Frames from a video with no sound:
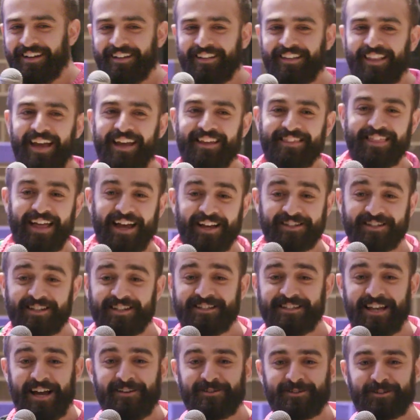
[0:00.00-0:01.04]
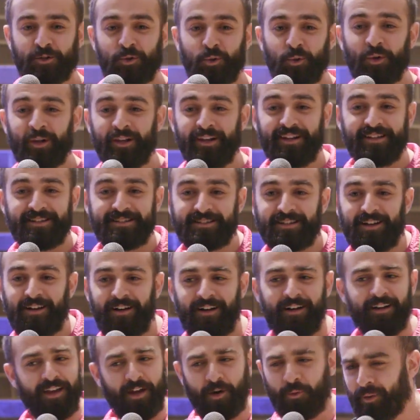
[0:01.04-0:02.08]
Like, that shit sounds cool in a
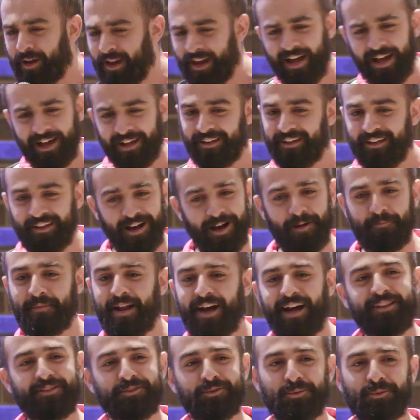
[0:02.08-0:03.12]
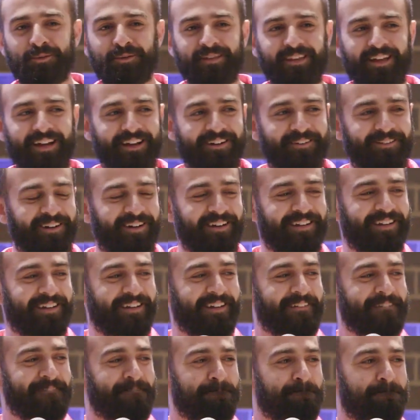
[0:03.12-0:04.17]
song. In reality, I'm not doing that, right?
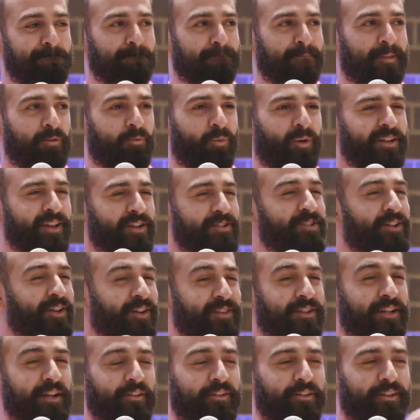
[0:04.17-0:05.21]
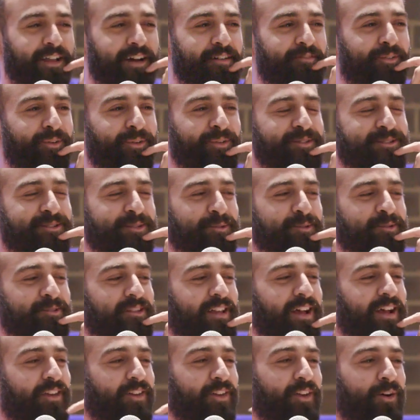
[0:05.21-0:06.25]
One day she took it to another level, and she was
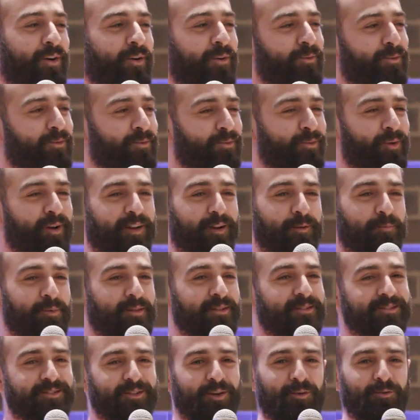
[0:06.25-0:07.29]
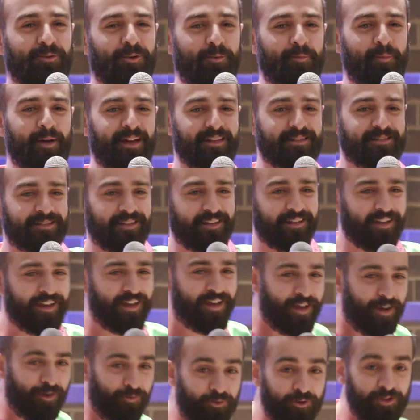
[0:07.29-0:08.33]
like, yo, wouldn't it be so romantic
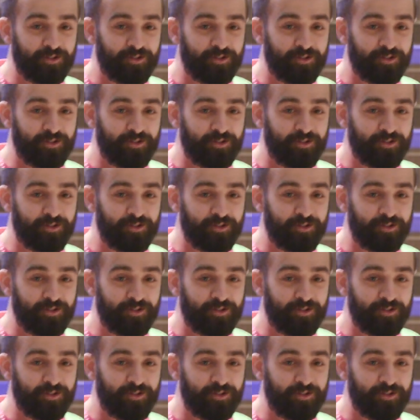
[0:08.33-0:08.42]
if